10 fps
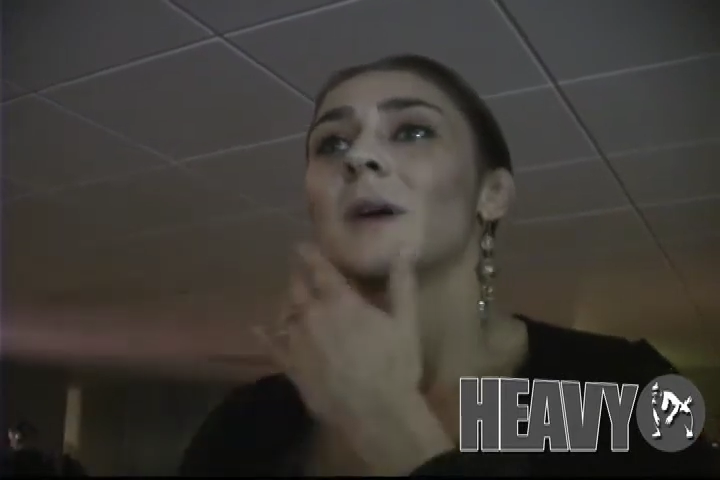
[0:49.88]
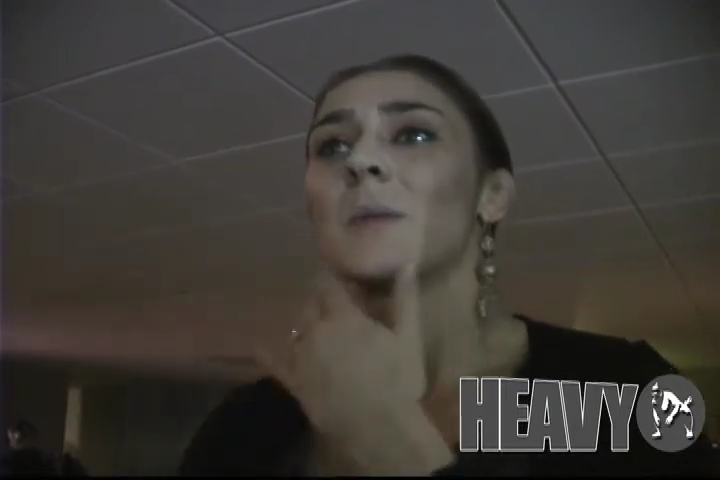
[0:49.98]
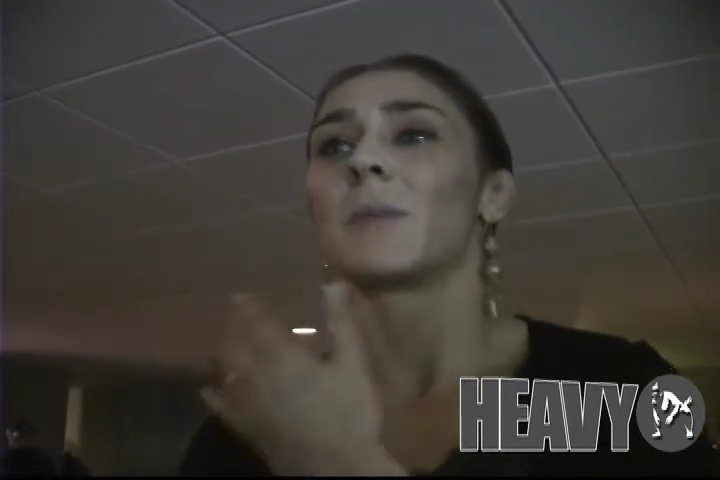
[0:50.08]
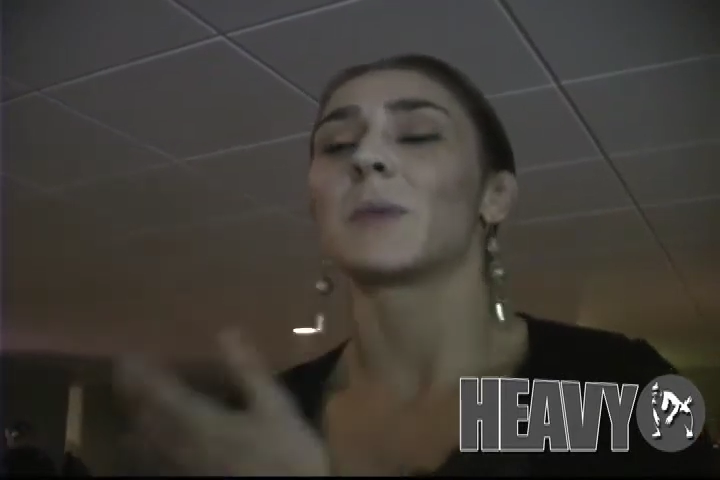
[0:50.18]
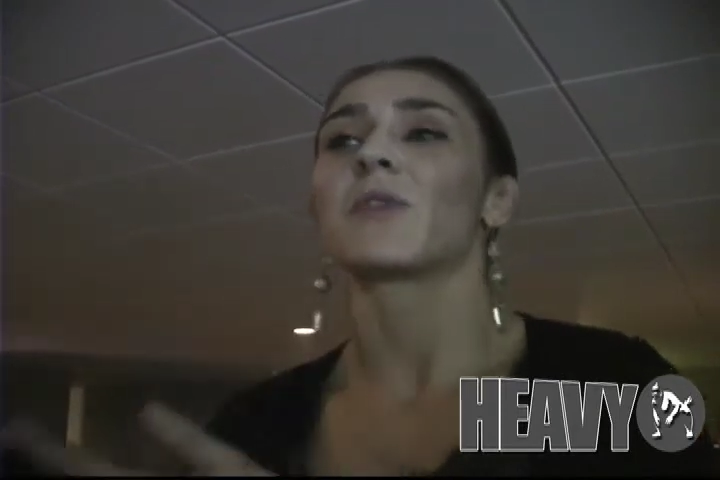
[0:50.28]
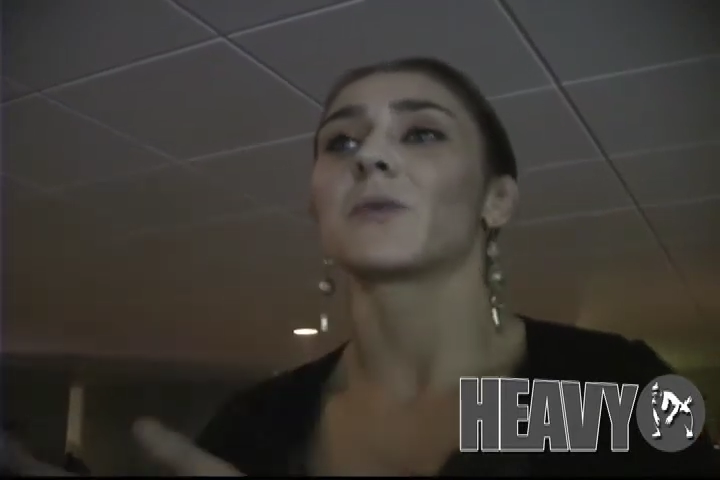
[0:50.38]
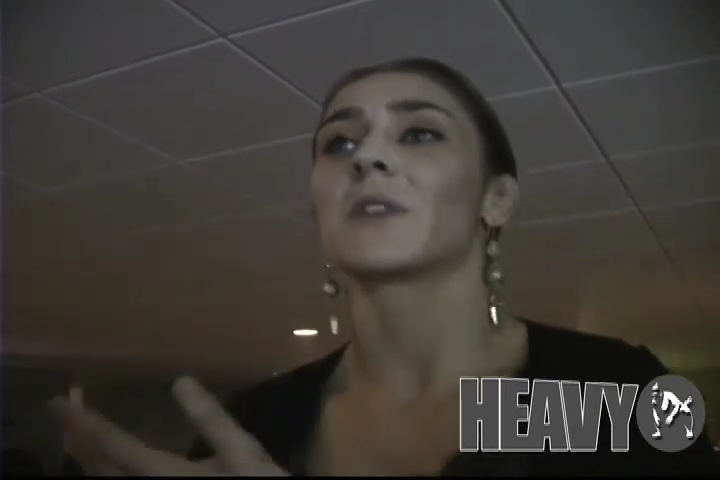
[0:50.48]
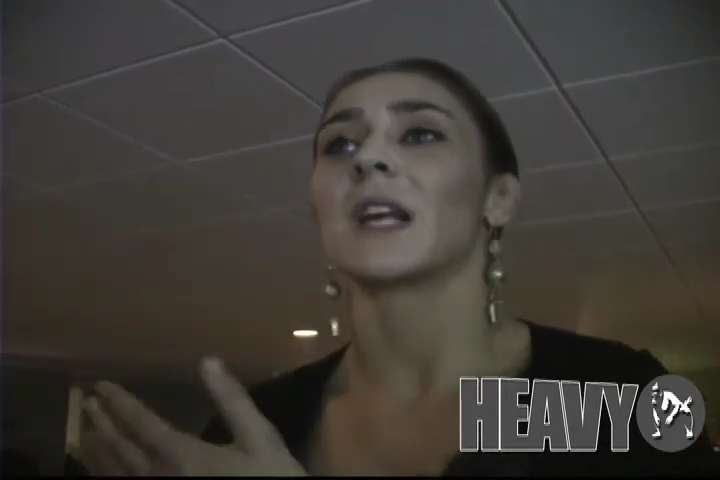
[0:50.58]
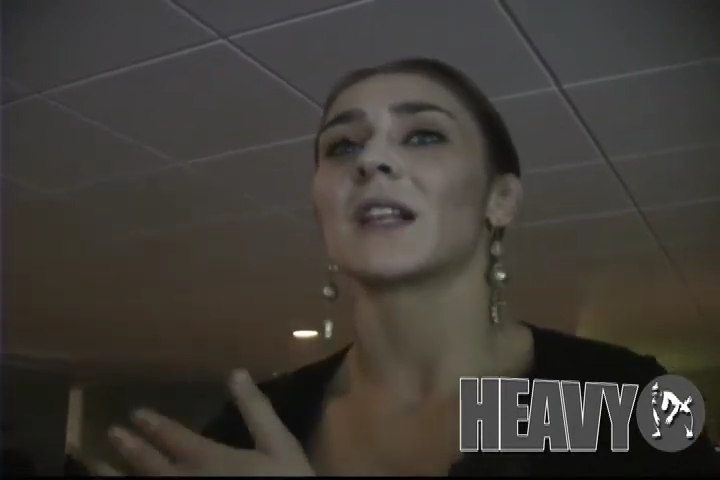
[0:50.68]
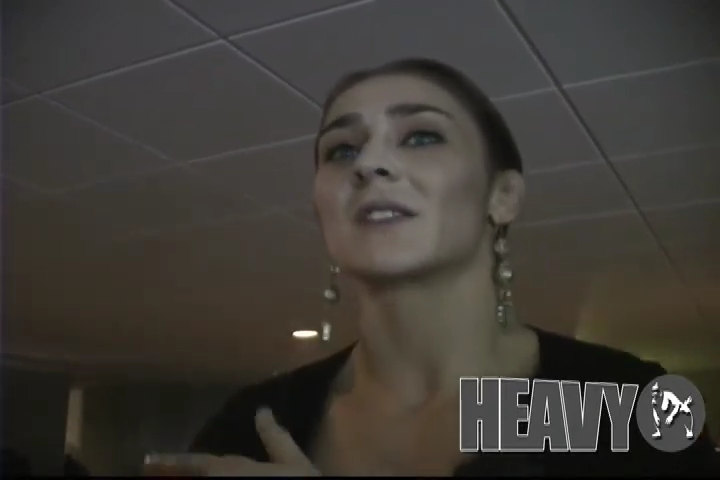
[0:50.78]
people from
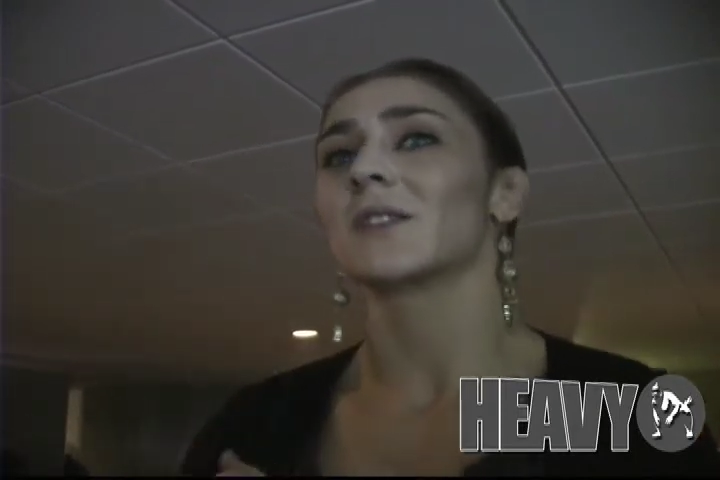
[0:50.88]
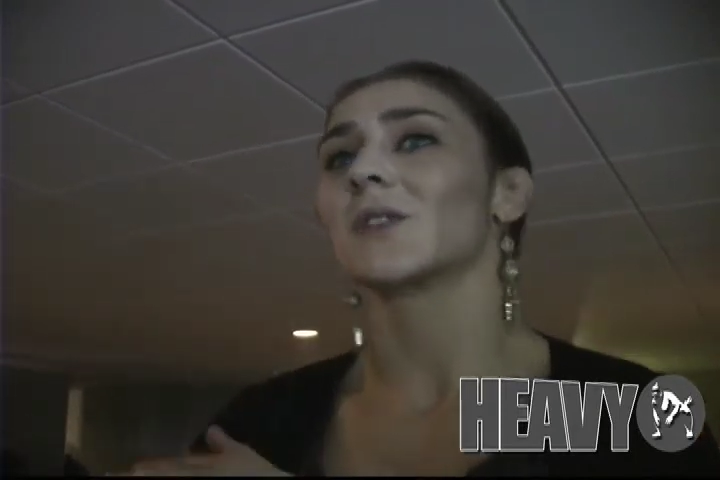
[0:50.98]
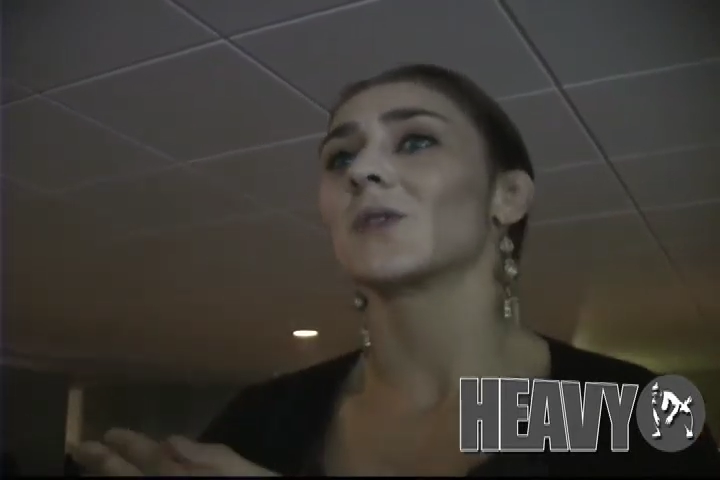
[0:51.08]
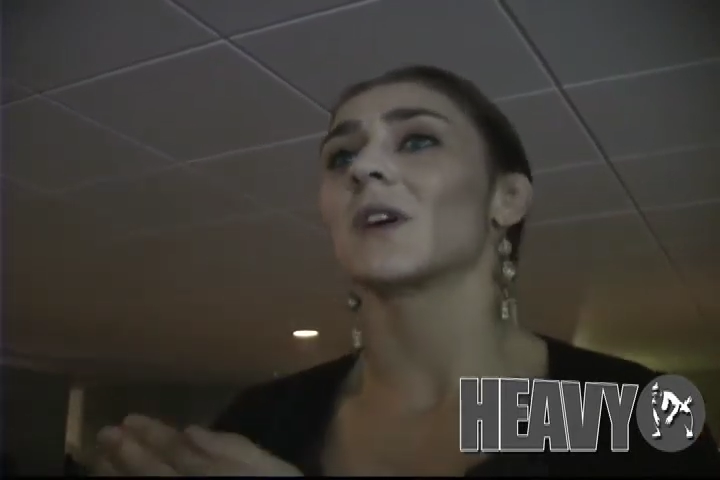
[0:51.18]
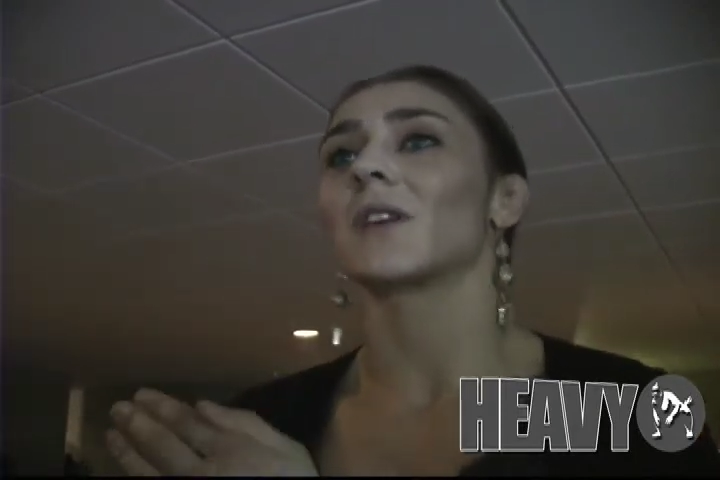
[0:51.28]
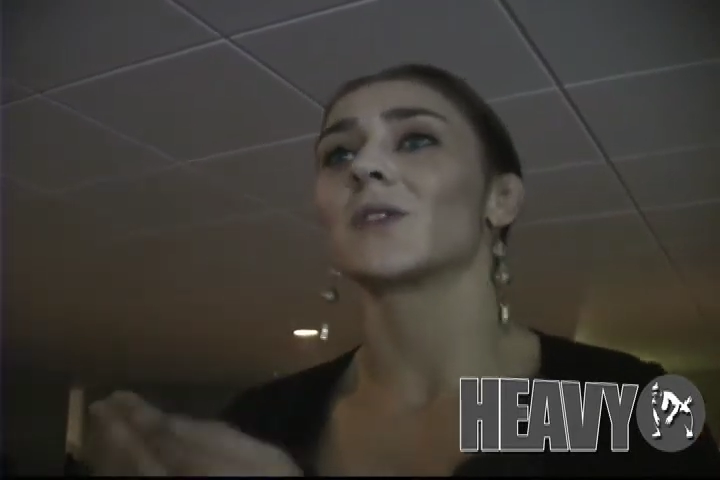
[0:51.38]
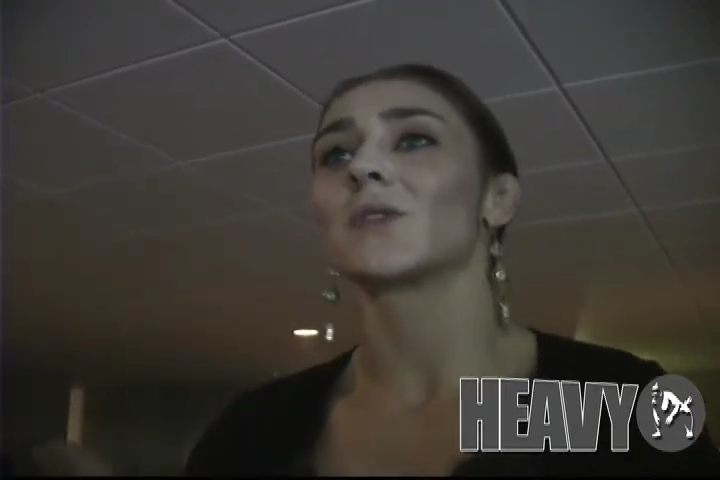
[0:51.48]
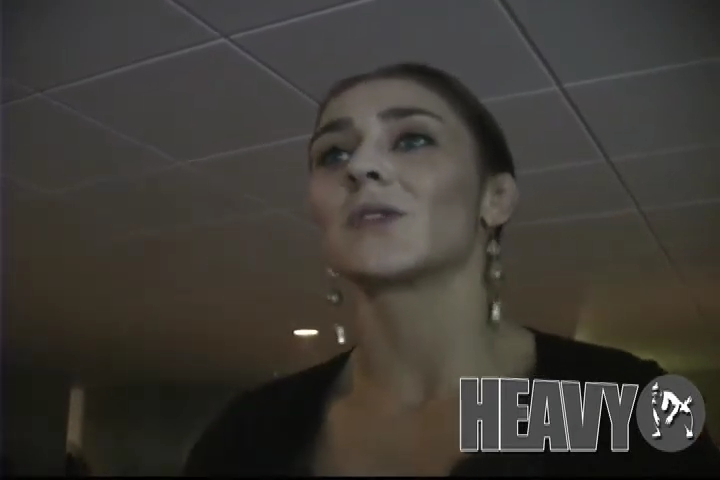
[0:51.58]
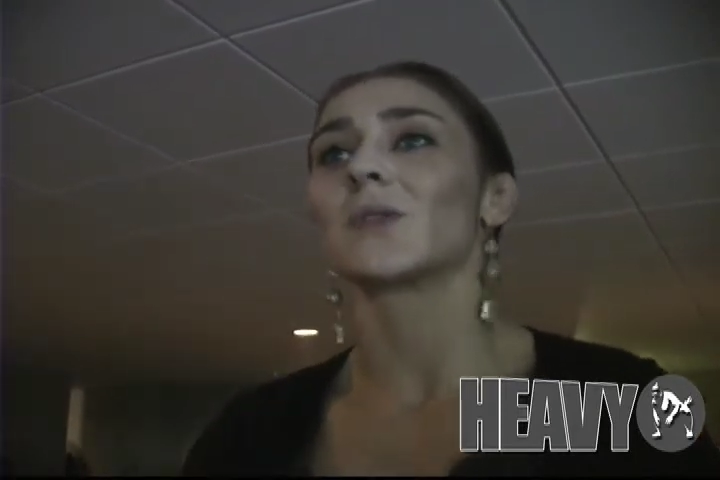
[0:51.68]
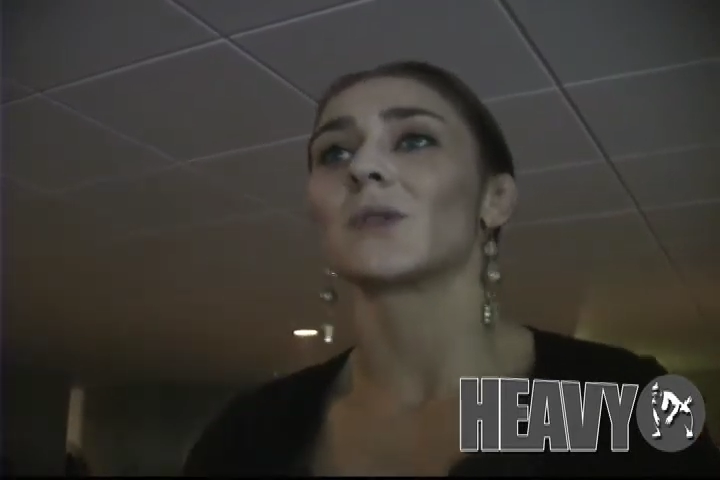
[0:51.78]
the Netherlands are used